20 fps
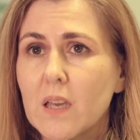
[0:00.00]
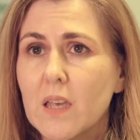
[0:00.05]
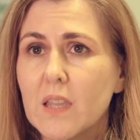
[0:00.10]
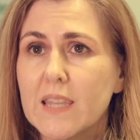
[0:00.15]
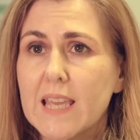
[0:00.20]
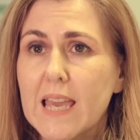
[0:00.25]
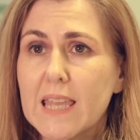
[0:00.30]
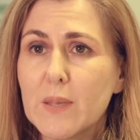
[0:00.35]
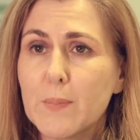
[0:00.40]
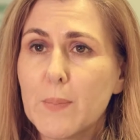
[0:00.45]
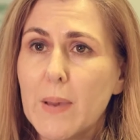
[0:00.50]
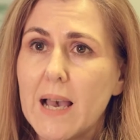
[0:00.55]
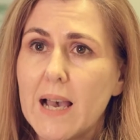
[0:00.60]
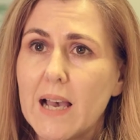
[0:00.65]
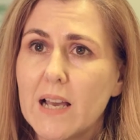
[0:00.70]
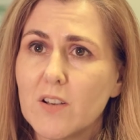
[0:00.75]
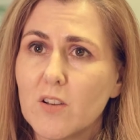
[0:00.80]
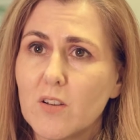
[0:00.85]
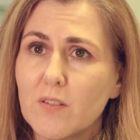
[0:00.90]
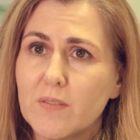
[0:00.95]
The other
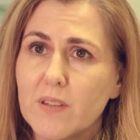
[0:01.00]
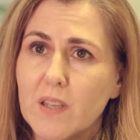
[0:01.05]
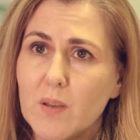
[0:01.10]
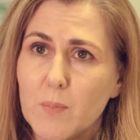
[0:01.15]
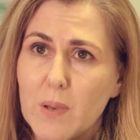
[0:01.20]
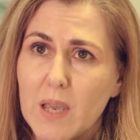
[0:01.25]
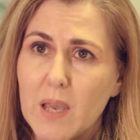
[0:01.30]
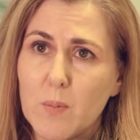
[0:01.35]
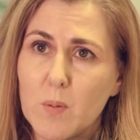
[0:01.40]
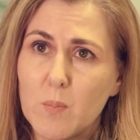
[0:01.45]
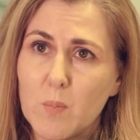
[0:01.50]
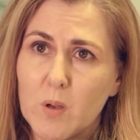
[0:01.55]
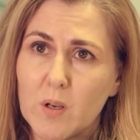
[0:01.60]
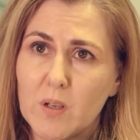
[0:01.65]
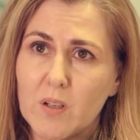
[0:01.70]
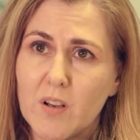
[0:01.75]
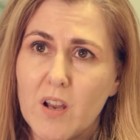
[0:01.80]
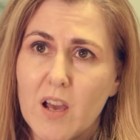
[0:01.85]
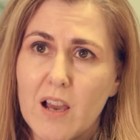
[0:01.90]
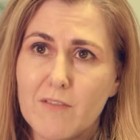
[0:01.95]
part of the impairment
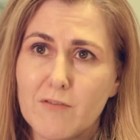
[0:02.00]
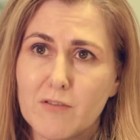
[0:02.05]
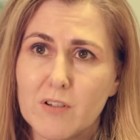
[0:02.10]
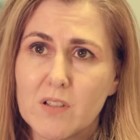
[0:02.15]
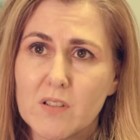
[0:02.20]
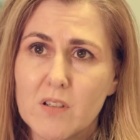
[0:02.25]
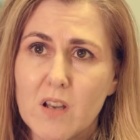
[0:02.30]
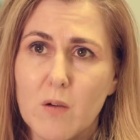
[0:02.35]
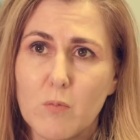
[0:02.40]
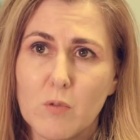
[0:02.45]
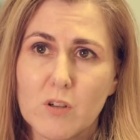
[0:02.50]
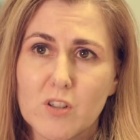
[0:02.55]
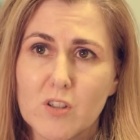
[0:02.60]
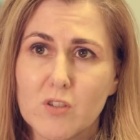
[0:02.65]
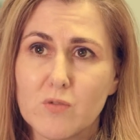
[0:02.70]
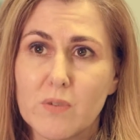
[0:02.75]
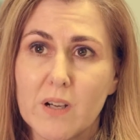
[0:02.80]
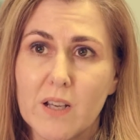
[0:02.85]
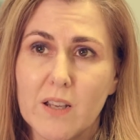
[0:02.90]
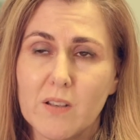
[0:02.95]
model in IFRS 9, which
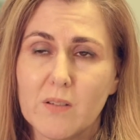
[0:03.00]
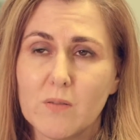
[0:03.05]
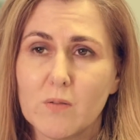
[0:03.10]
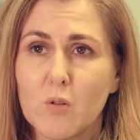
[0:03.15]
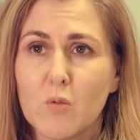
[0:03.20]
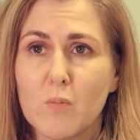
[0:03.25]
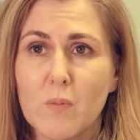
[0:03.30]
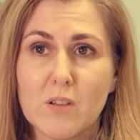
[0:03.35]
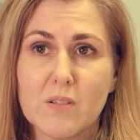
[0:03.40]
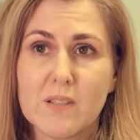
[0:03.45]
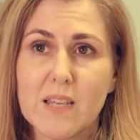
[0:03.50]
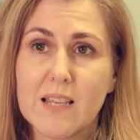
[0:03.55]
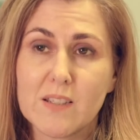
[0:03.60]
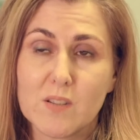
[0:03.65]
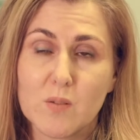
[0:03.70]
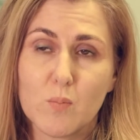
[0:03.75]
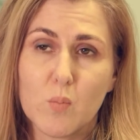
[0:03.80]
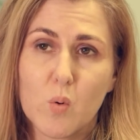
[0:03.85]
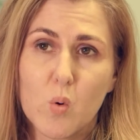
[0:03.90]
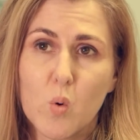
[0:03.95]
is really almost
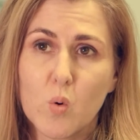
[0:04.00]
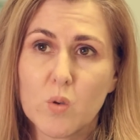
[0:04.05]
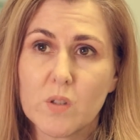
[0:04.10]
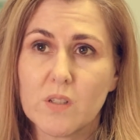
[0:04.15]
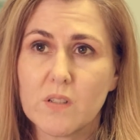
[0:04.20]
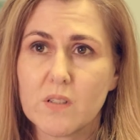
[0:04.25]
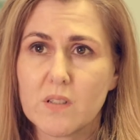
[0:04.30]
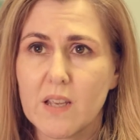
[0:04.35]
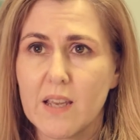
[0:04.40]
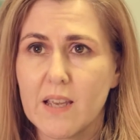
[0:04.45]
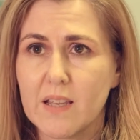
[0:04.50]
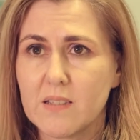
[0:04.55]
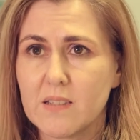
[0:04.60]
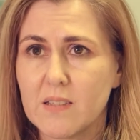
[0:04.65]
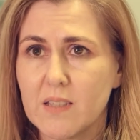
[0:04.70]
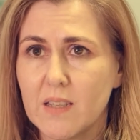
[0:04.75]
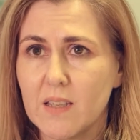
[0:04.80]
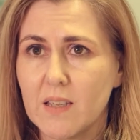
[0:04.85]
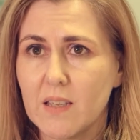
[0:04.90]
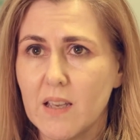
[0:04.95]
as important as
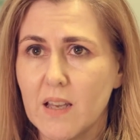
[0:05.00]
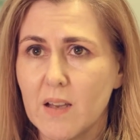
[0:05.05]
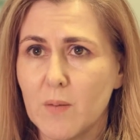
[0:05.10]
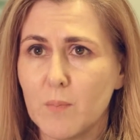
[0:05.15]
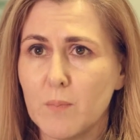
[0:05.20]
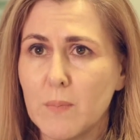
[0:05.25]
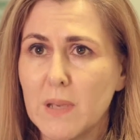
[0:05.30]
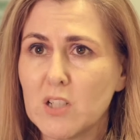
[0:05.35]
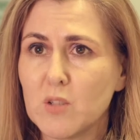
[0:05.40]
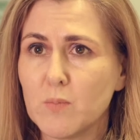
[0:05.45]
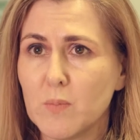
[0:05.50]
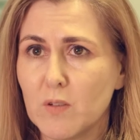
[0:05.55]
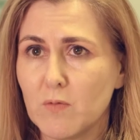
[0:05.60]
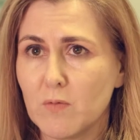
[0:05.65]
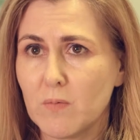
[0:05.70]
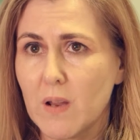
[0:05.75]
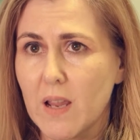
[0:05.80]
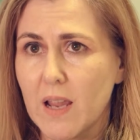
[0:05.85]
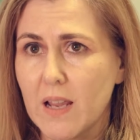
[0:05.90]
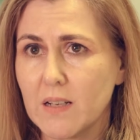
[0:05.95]
the
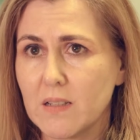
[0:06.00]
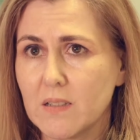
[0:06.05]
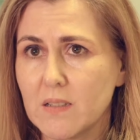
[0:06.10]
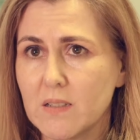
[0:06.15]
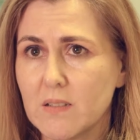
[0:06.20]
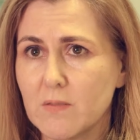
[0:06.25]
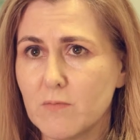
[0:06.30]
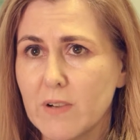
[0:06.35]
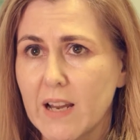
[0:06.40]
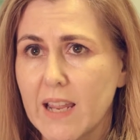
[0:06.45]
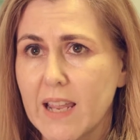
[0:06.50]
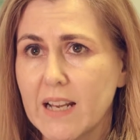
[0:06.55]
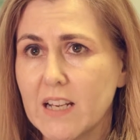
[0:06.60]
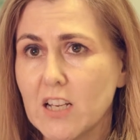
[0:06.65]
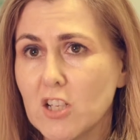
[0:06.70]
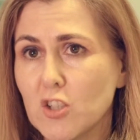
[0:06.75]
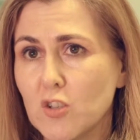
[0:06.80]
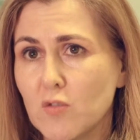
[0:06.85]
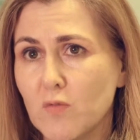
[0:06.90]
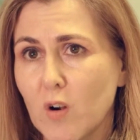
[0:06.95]
measurement and
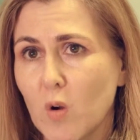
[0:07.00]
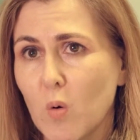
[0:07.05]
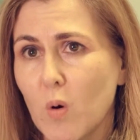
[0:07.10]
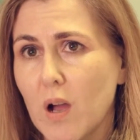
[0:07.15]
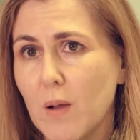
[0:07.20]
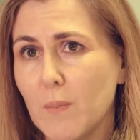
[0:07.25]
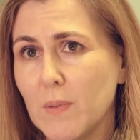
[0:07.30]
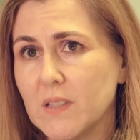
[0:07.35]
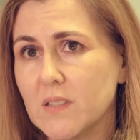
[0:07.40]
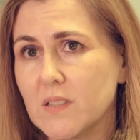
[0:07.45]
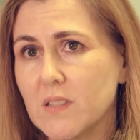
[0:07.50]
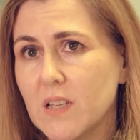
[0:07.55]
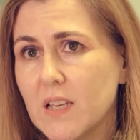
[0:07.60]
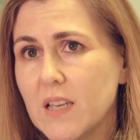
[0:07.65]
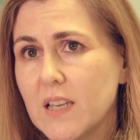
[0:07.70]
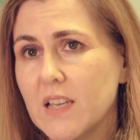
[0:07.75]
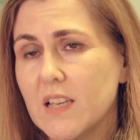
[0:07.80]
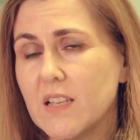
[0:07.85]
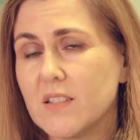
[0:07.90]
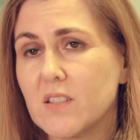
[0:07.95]
recognition requirements,
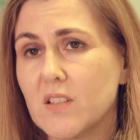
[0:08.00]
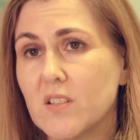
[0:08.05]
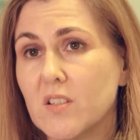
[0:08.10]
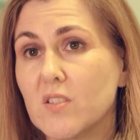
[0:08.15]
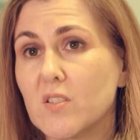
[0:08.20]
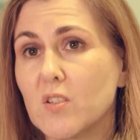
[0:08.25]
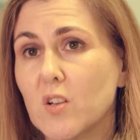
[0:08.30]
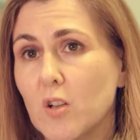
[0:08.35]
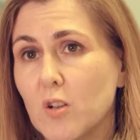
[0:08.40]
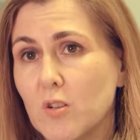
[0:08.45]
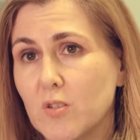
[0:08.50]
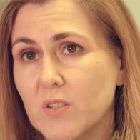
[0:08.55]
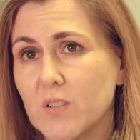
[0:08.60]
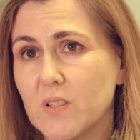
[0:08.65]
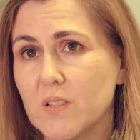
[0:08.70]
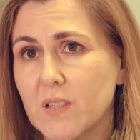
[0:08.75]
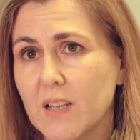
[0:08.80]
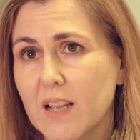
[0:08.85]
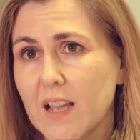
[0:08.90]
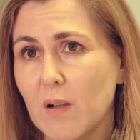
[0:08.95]
is the
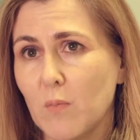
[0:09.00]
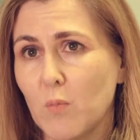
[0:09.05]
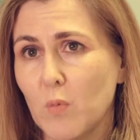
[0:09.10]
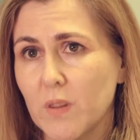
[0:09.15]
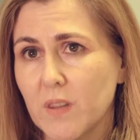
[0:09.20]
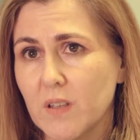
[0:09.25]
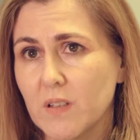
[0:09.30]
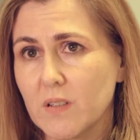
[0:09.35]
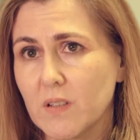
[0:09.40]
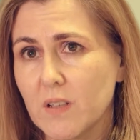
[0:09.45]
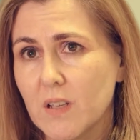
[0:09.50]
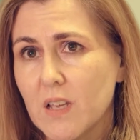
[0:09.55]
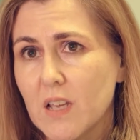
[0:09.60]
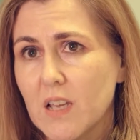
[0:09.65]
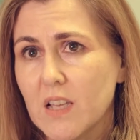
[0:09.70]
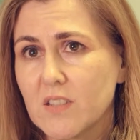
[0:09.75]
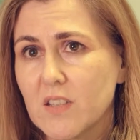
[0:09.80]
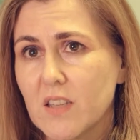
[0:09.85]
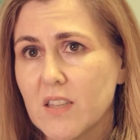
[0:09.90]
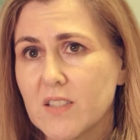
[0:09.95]
disclosures that come with it.
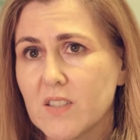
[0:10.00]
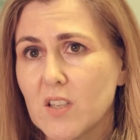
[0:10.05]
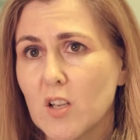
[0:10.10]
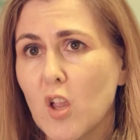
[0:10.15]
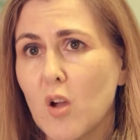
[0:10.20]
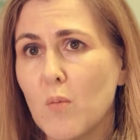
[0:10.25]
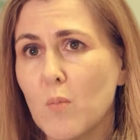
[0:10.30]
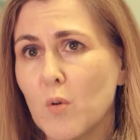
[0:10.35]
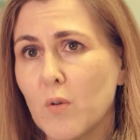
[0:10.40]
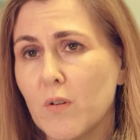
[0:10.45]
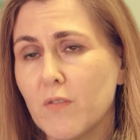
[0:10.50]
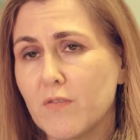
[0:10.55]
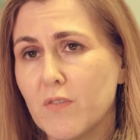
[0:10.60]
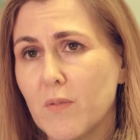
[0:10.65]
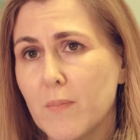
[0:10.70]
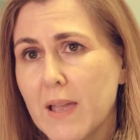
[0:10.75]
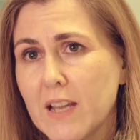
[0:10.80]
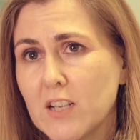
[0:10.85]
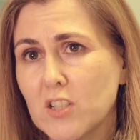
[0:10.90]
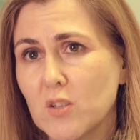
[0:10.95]
So there's a lot more
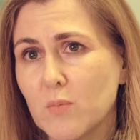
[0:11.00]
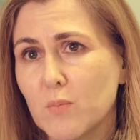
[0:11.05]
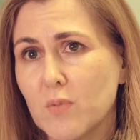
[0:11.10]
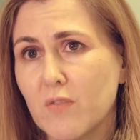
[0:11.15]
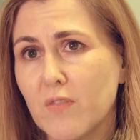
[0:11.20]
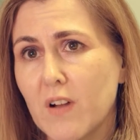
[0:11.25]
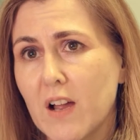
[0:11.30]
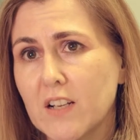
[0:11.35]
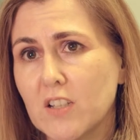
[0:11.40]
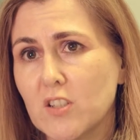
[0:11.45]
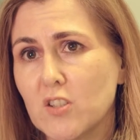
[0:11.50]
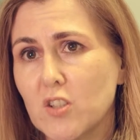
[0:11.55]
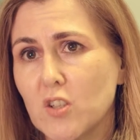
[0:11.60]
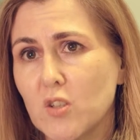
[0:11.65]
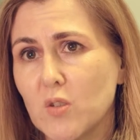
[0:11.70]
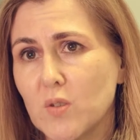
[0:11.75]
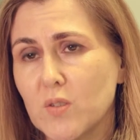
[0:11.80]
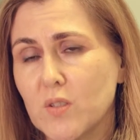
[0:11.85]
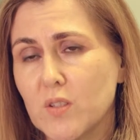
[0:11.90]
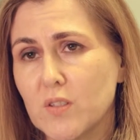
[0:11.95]
information provided to
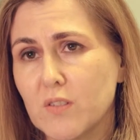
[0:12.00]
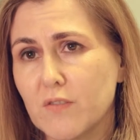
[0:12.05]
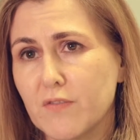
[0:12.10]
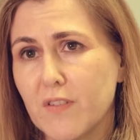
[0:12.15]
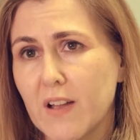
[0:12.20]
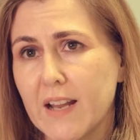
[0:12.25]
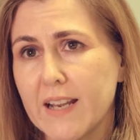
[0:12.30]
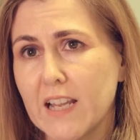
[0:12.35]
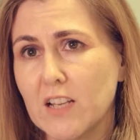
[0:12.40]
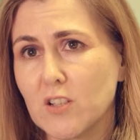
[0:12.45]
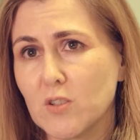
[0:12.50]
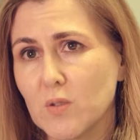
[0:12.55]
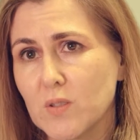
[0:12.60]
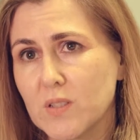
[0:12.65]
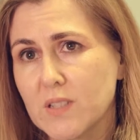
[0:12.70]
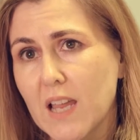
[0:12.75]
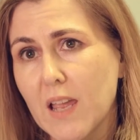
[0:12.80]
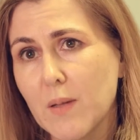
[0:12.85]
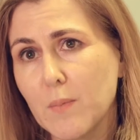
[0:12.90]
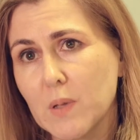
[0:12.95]
users of financial
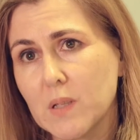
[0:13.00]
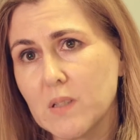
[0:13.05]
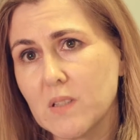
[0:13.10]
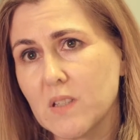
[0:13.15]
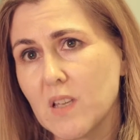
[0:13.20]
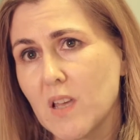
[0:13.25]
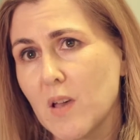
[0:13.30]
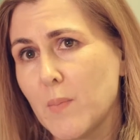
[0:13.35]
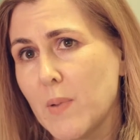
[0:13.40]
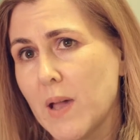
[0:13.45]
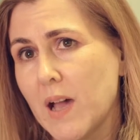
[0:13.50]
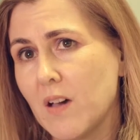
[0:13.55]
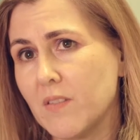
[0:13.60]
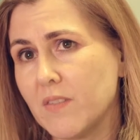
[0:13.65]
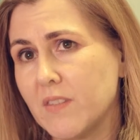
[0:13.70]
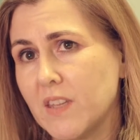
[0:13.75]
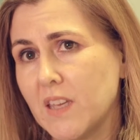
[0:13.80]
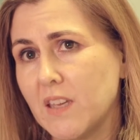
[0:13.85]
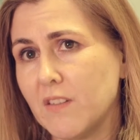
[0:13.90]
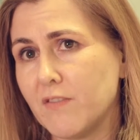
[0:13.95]
statements
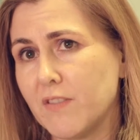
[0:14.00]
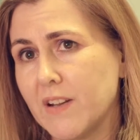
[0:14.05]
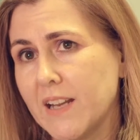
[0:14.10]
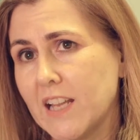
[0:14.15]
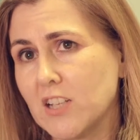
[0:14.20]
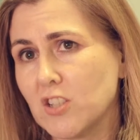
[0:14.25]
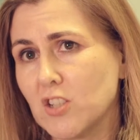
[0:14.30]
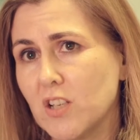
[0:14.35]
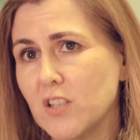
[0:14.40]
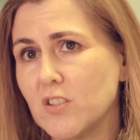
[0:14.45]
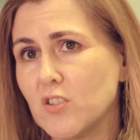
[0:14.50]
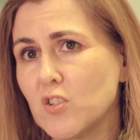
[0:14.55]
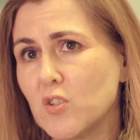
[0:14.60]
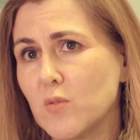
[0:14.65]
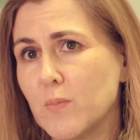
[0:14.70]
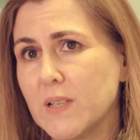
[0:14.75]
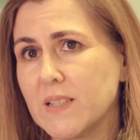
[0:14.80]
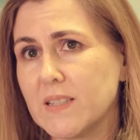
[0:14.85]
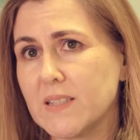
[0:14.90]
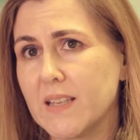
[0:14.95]
about the financial
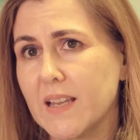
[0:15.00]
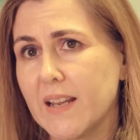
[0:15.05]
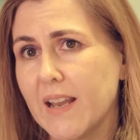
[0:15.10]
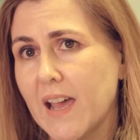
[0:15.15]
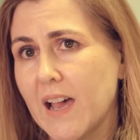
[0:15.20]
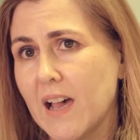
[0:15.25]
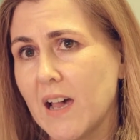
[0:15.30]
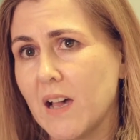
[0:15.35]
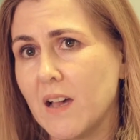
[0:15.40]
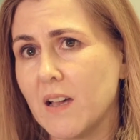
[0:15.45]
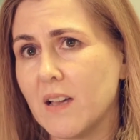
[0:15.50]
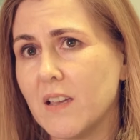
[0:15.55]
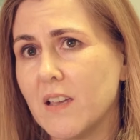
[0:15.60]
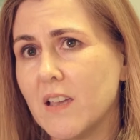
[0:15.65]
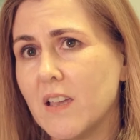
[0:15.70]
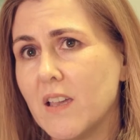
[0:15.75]
instruments that are